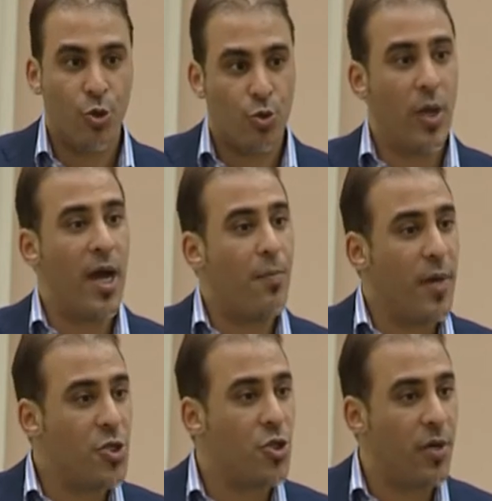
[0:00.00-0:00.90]
to come
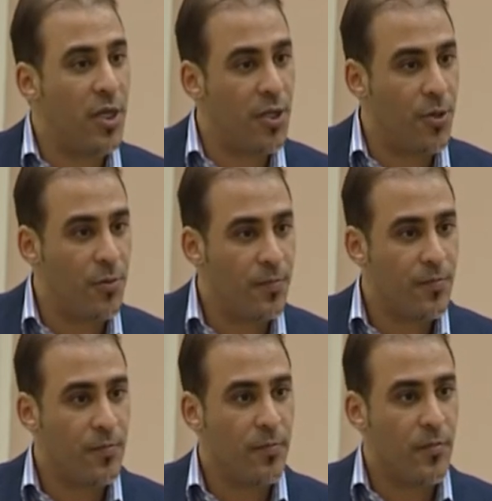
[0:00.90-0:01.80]
and join you.
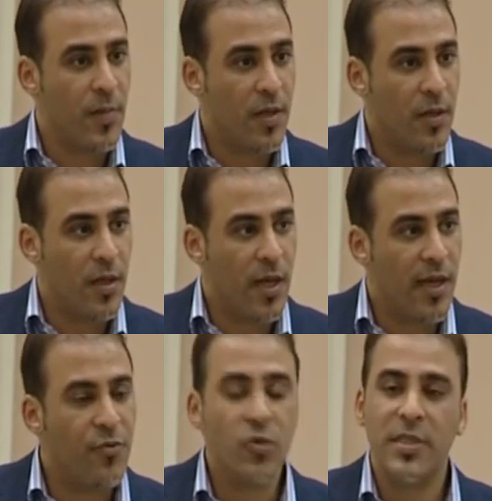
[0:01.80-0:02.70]

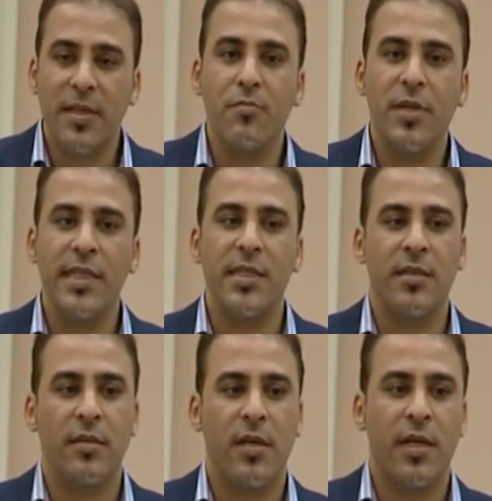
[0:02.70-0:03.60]
For some
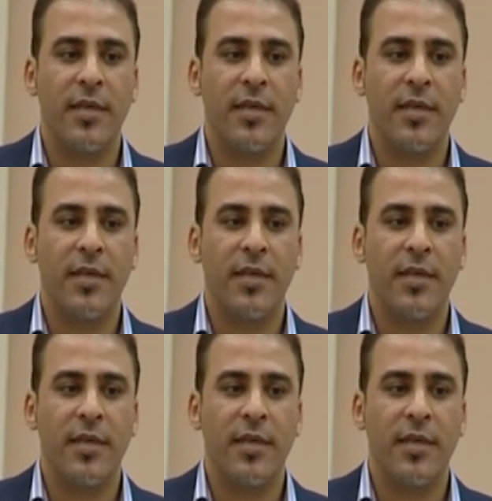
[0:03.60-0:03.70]
reason,